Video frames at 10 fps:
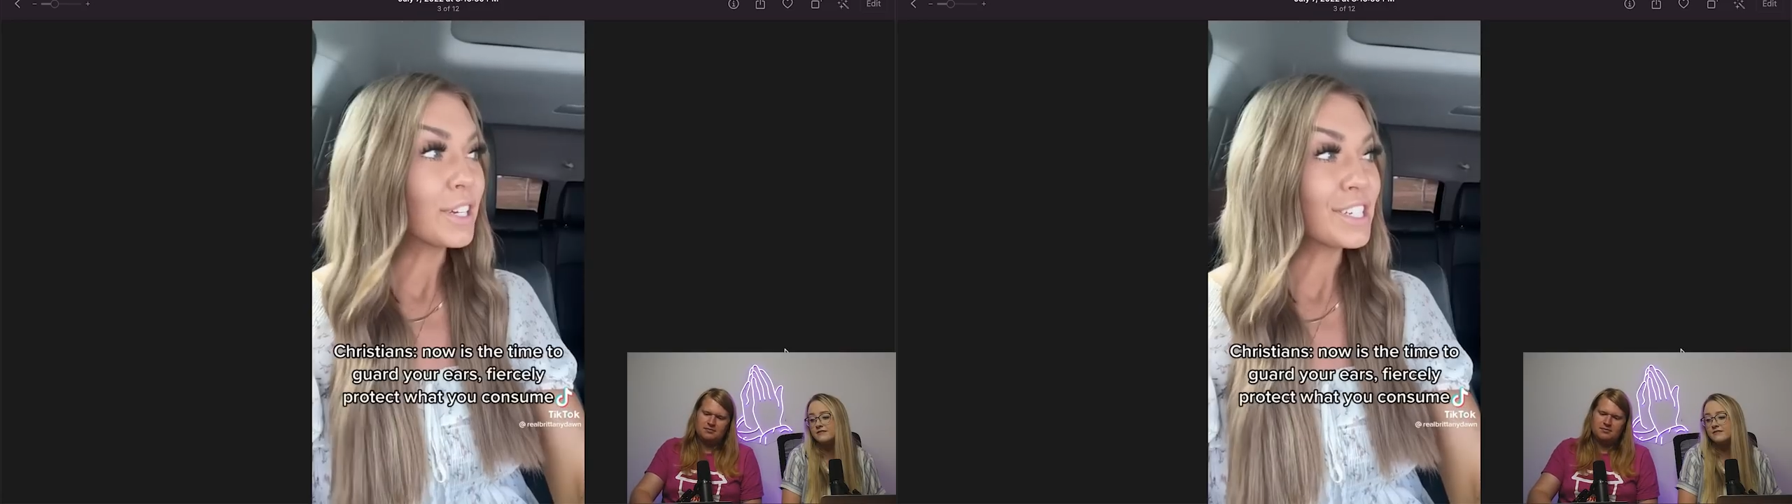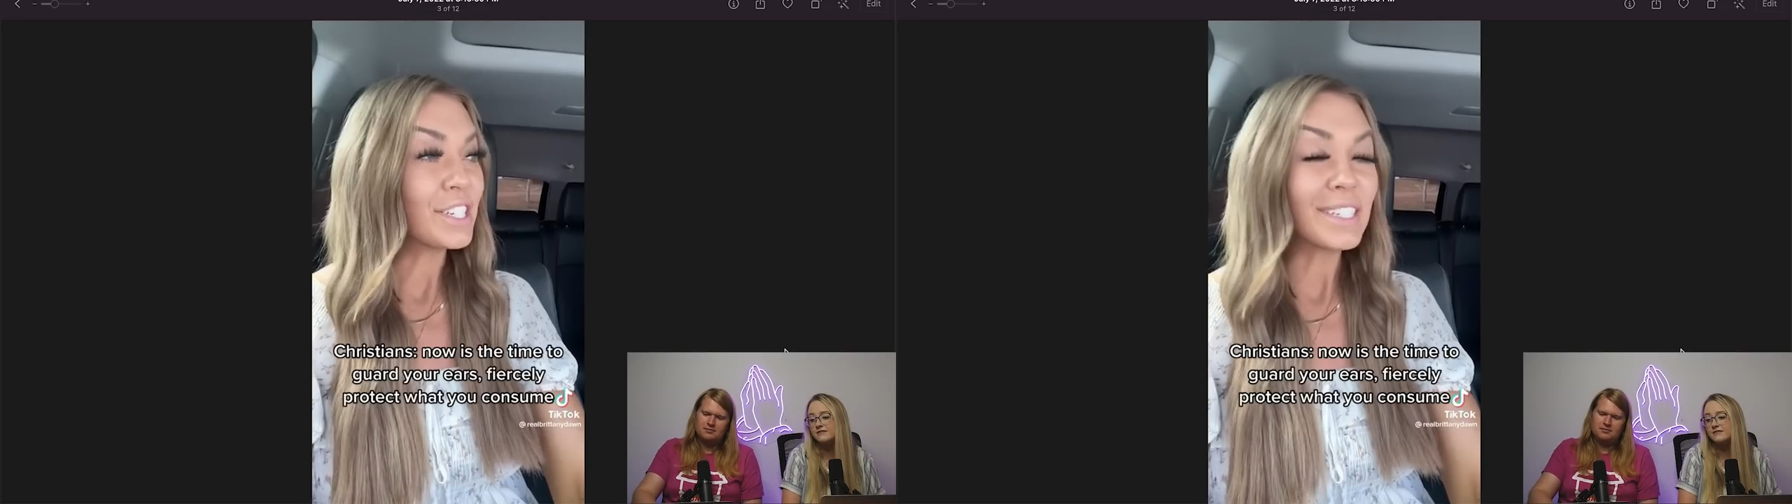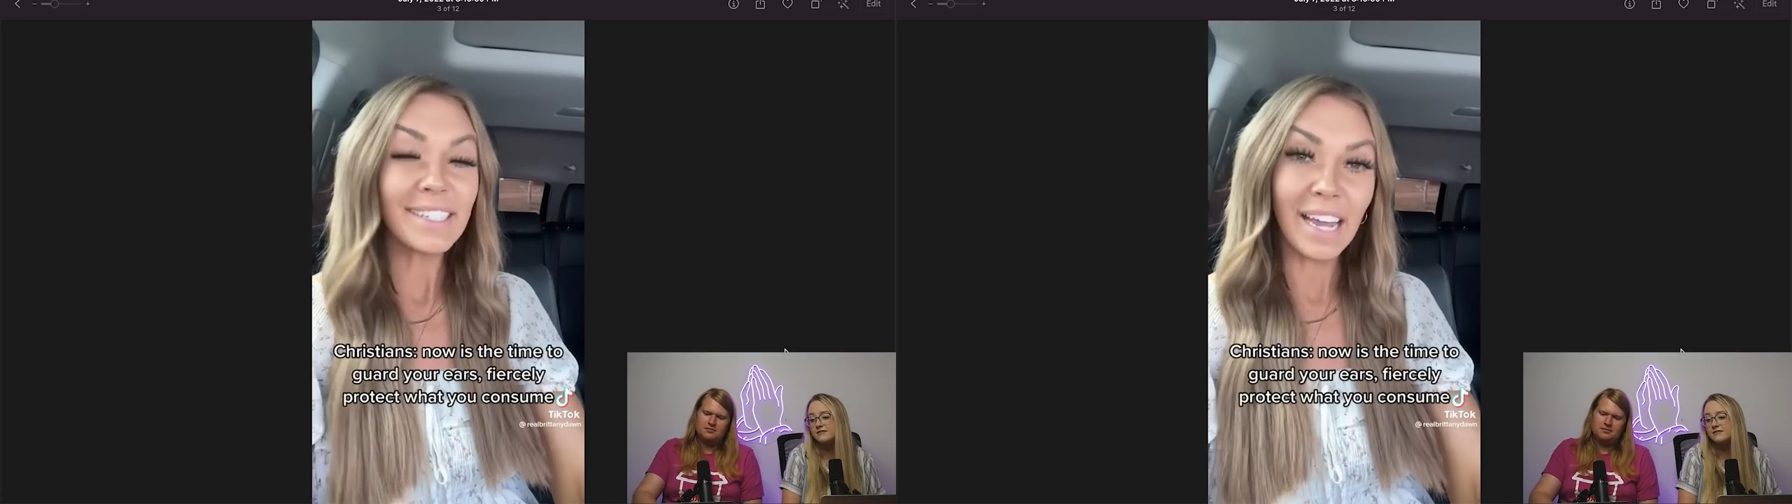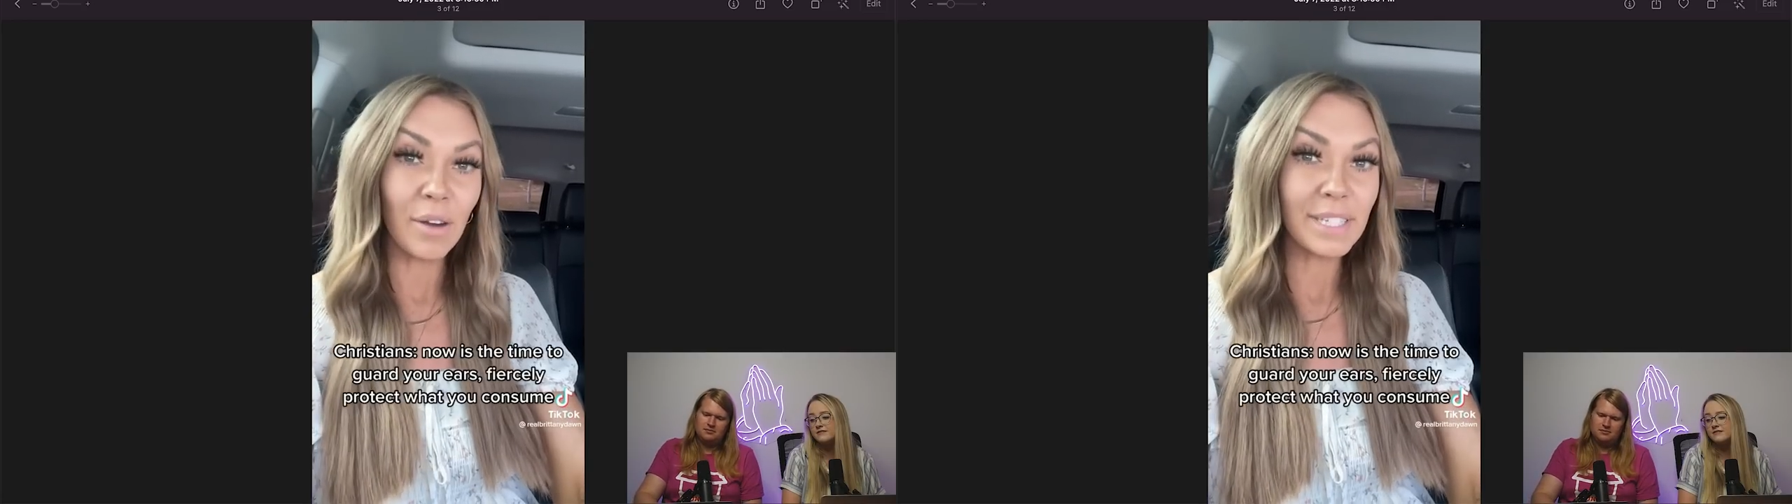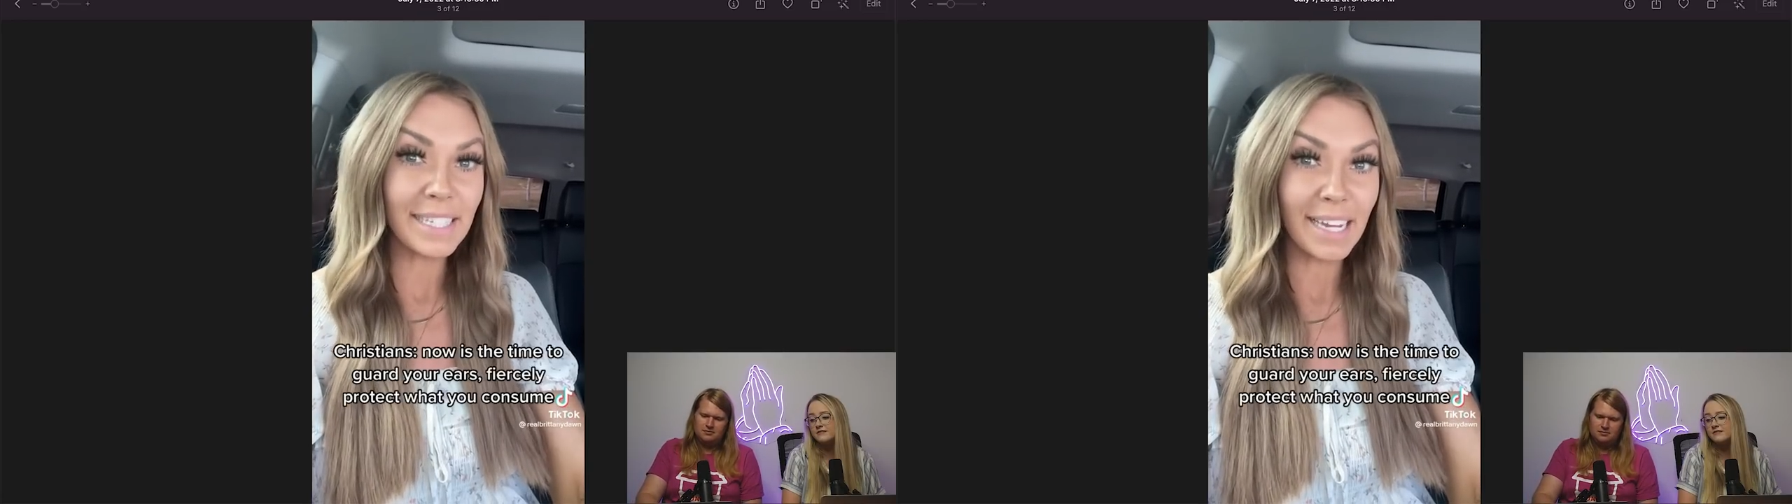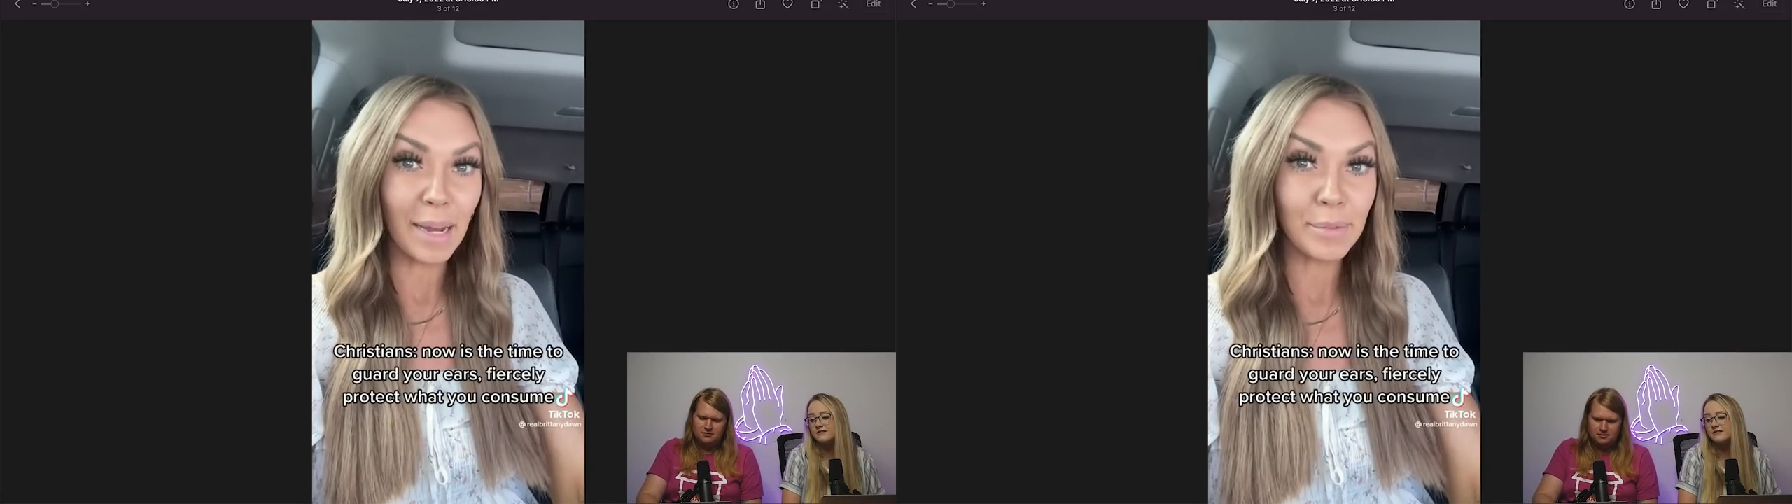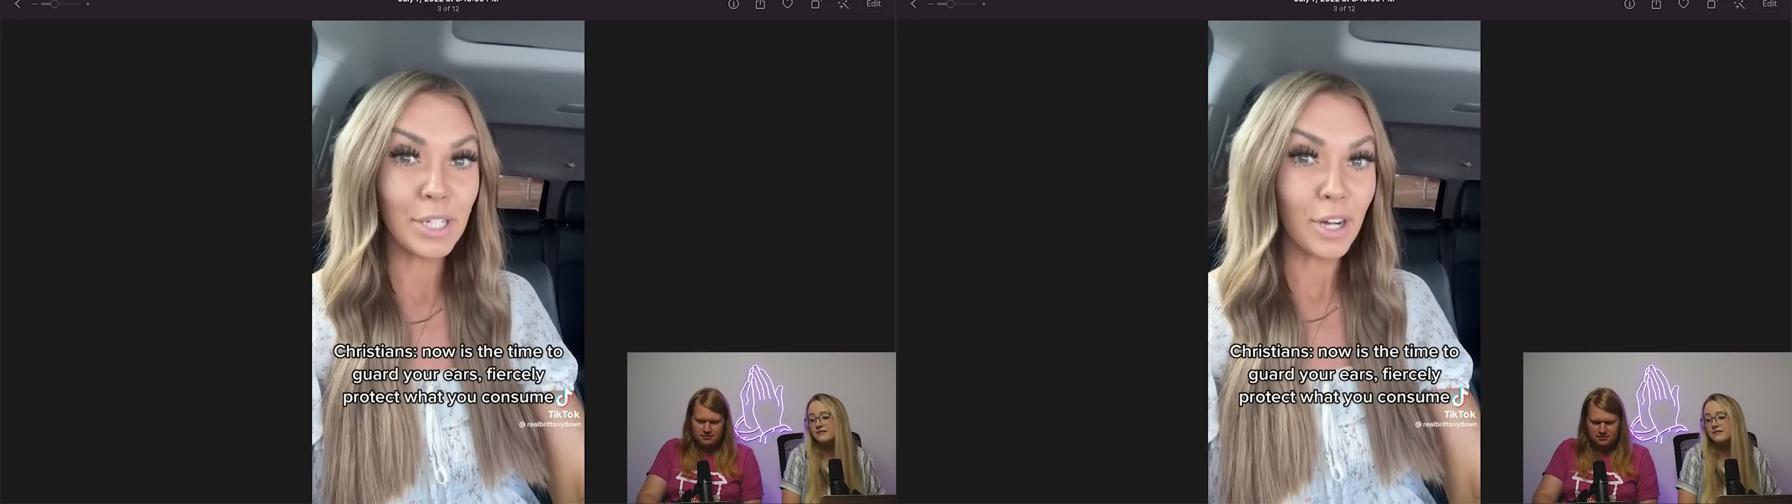Christians, now is the time